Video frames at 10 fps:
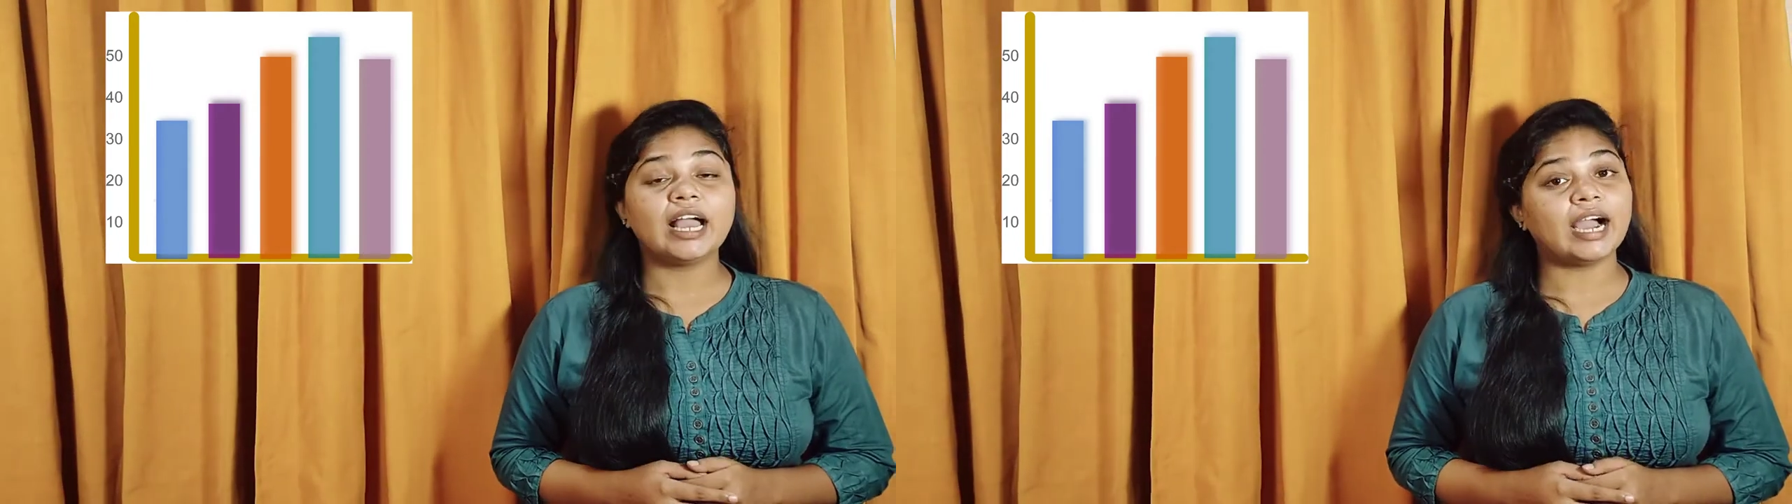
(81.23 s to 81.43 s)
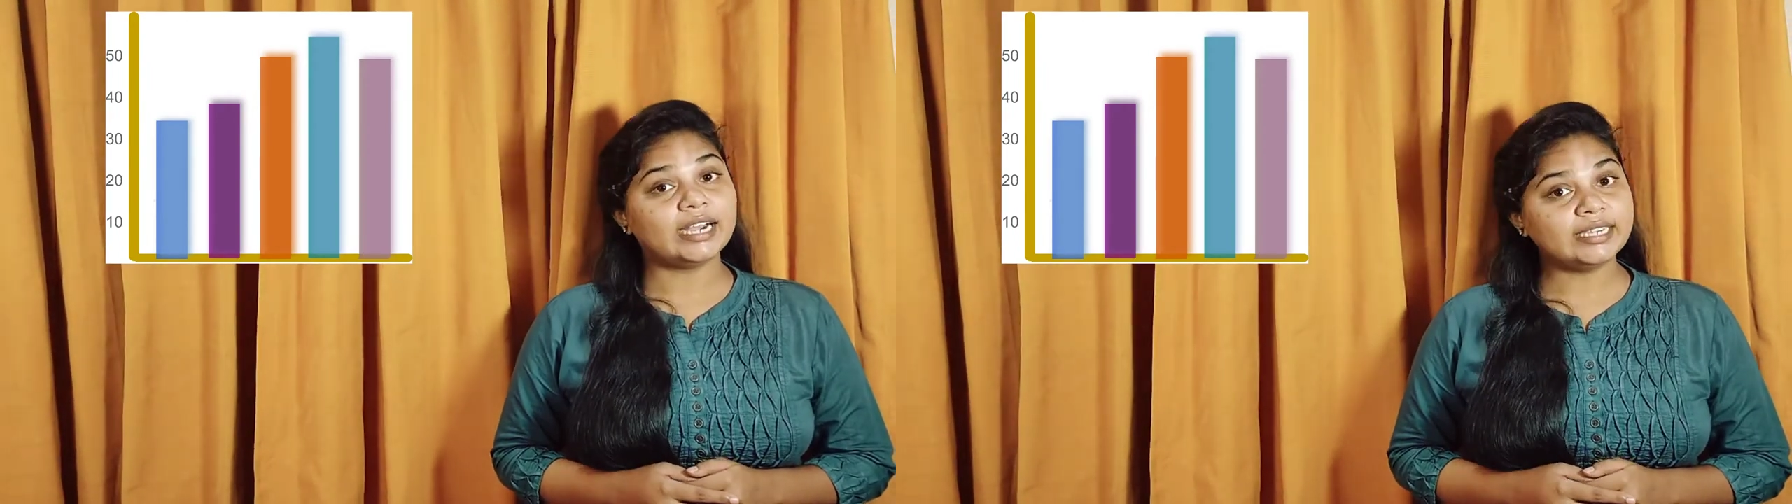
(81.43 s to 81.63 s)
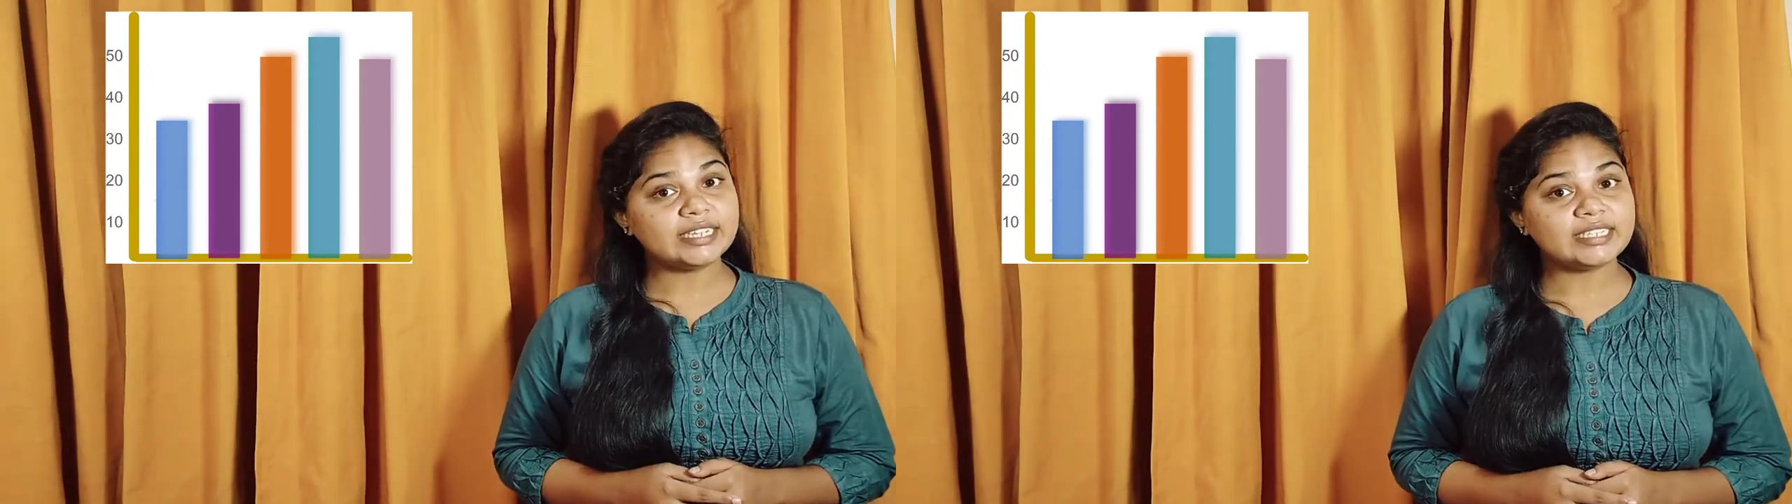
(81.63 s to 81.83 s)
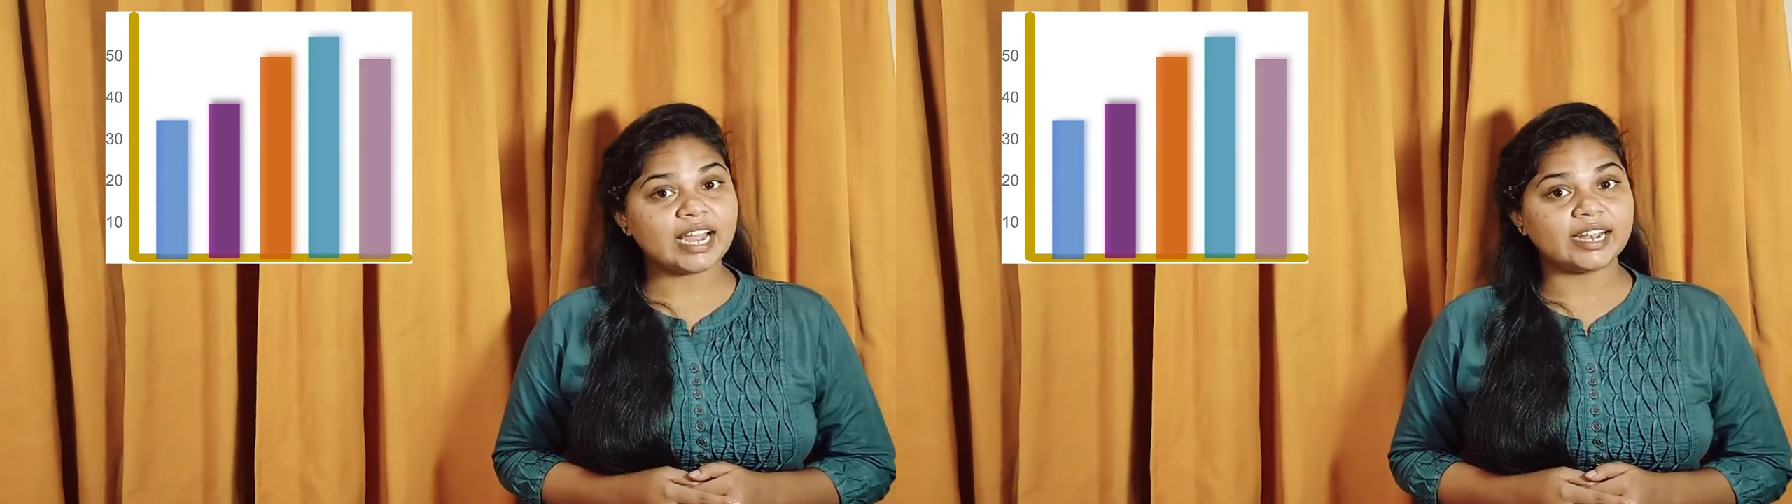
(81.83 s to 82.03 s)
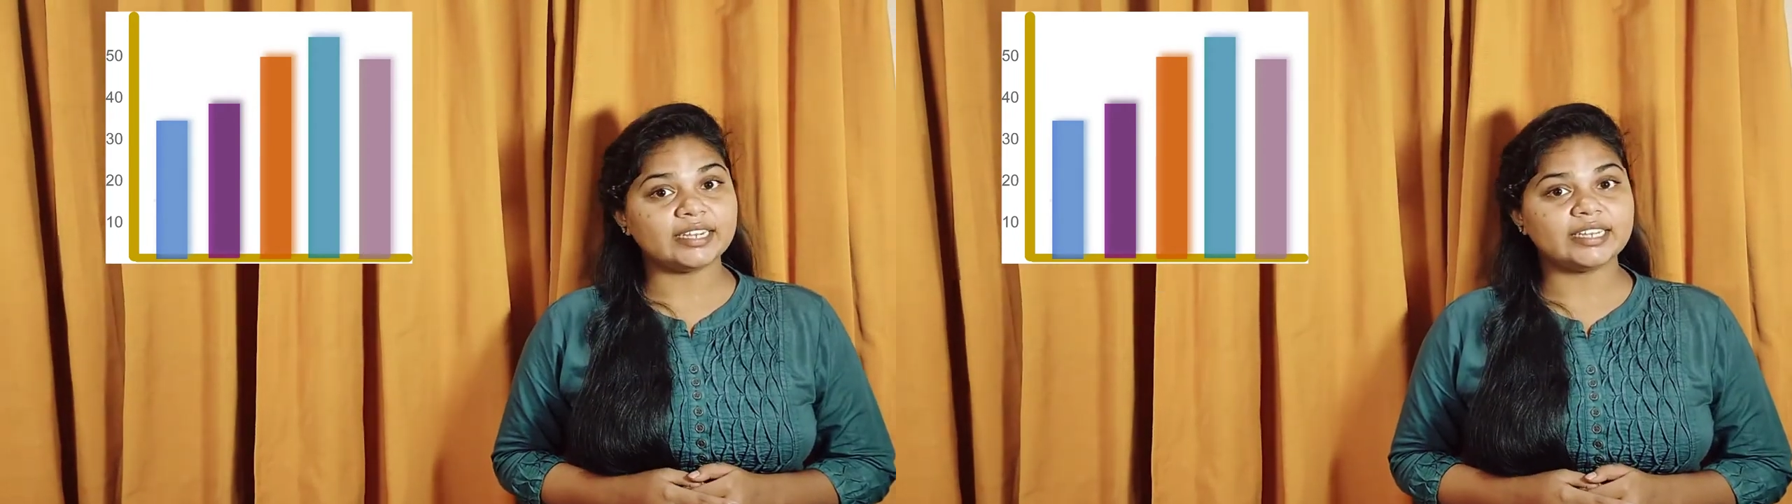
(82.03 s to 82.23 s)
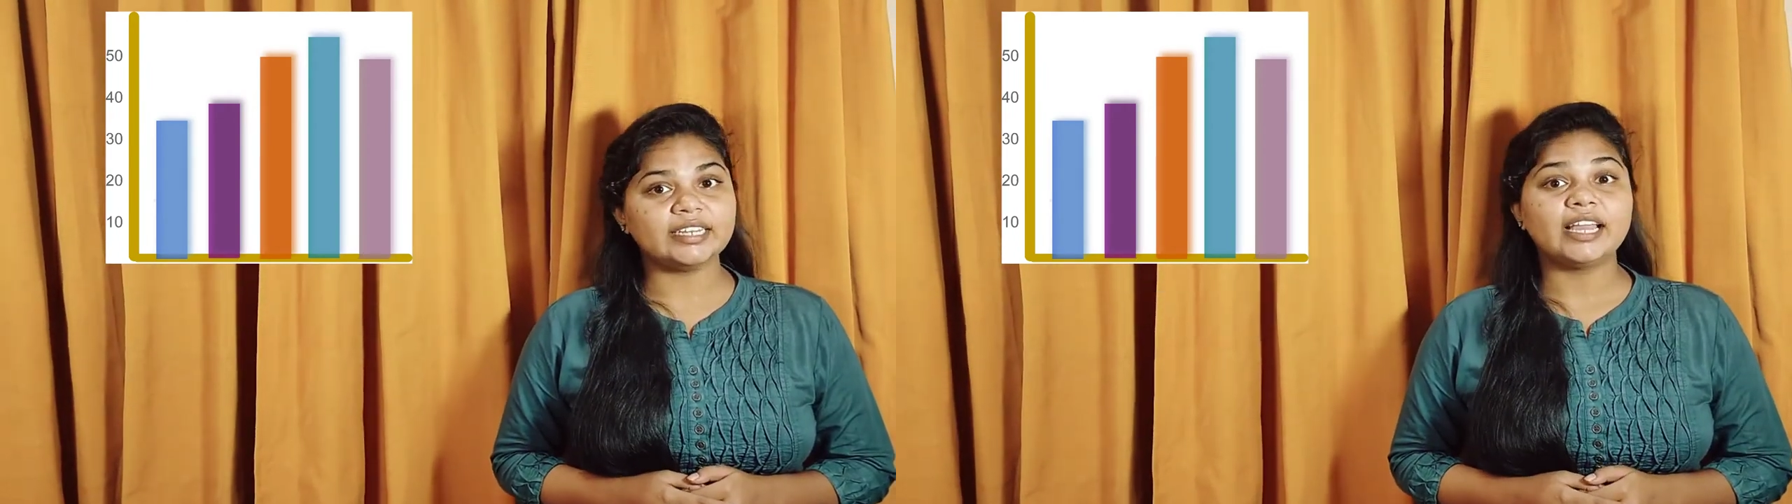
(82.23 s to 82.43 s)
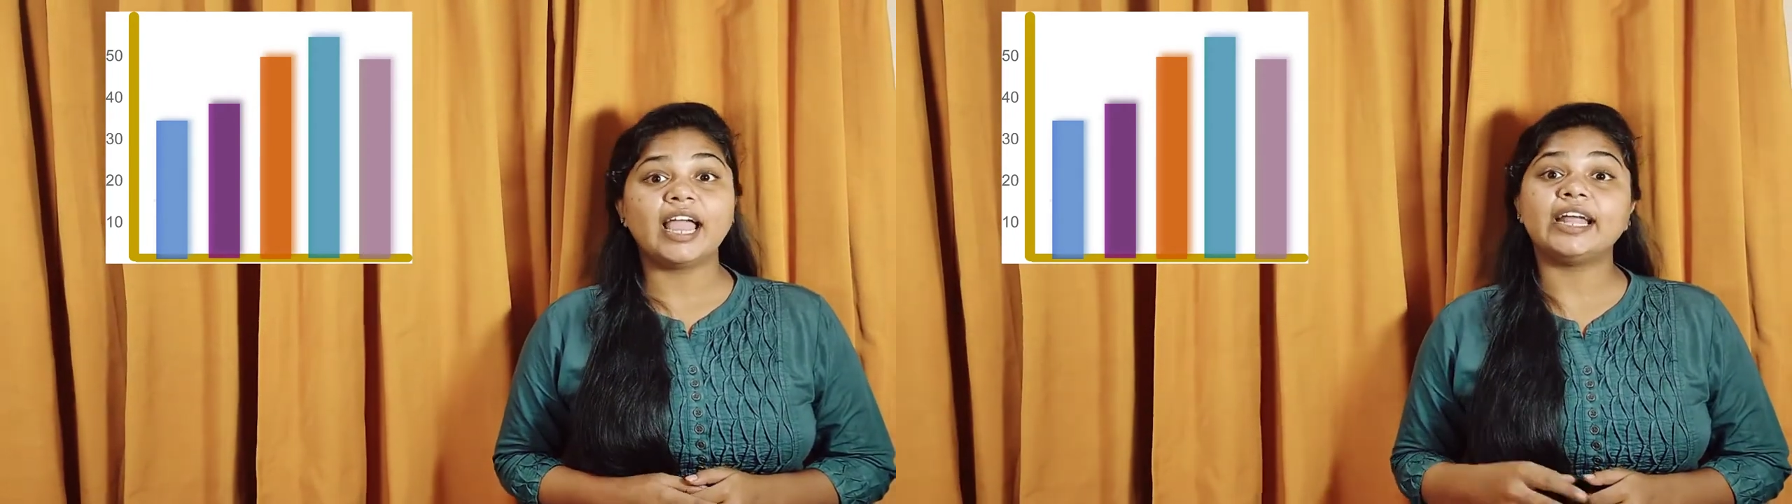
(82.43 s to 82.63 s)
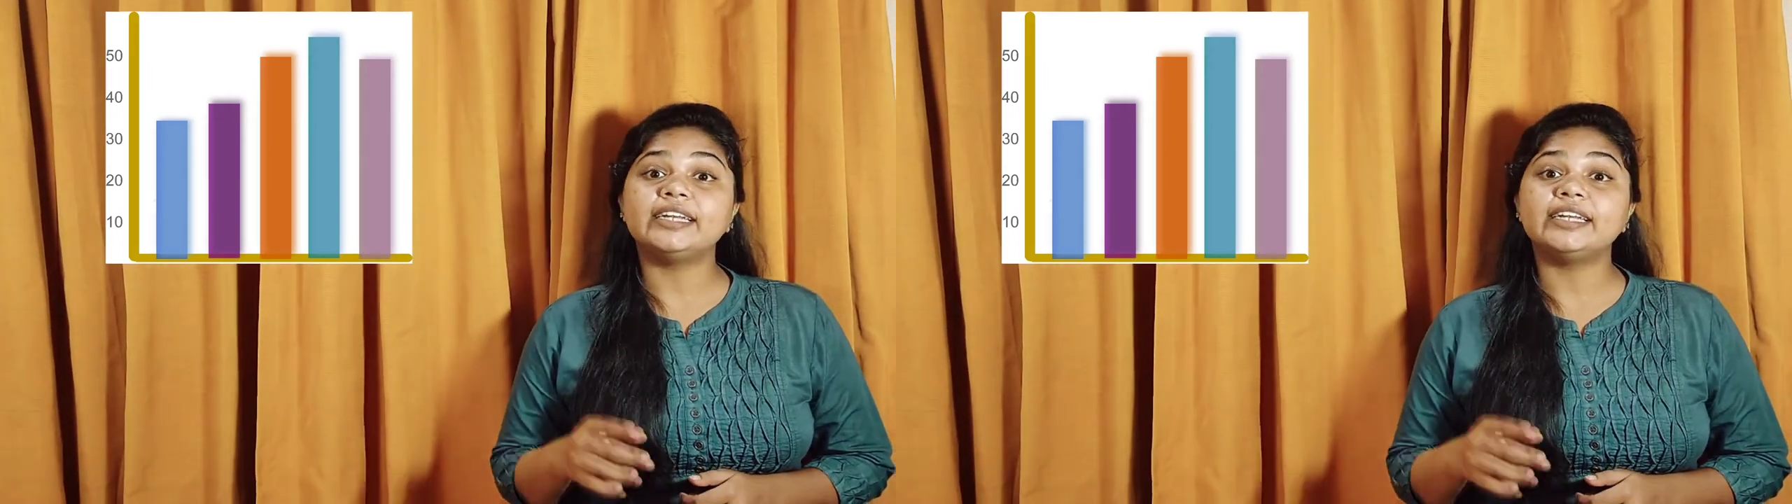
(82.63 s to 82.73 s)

understanding and